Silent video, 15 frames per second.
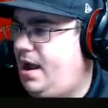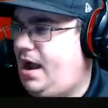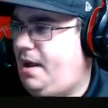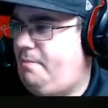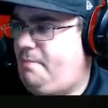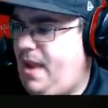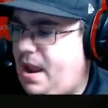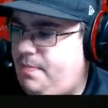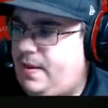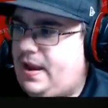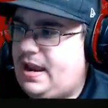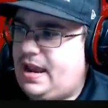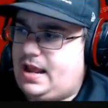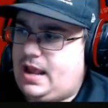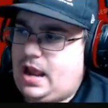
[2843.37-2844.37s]

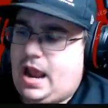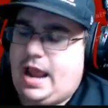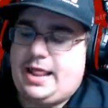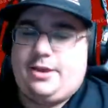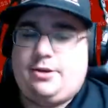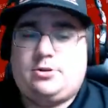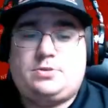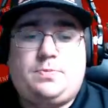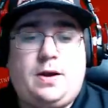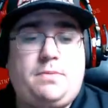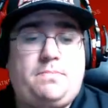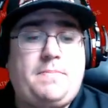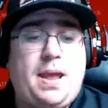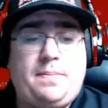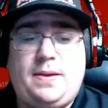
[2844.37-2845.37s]
Maybe, and here's where
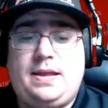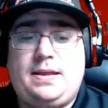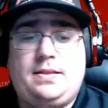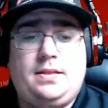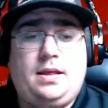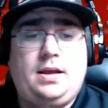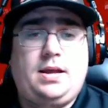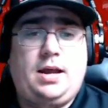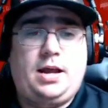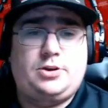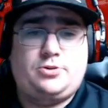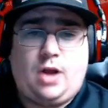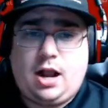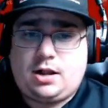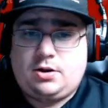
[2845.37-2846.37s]
maybe
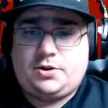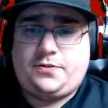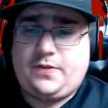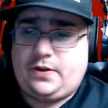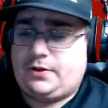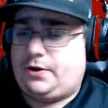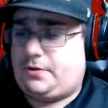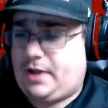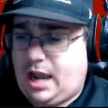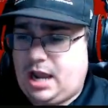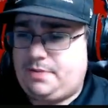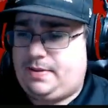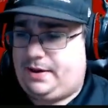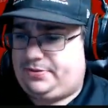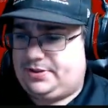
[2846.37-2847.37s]
Draco's feeling okay
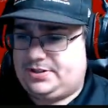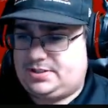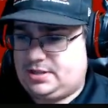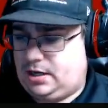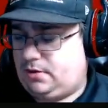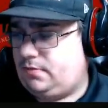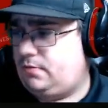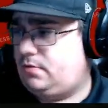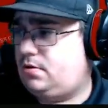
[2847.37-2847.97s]
about this, though.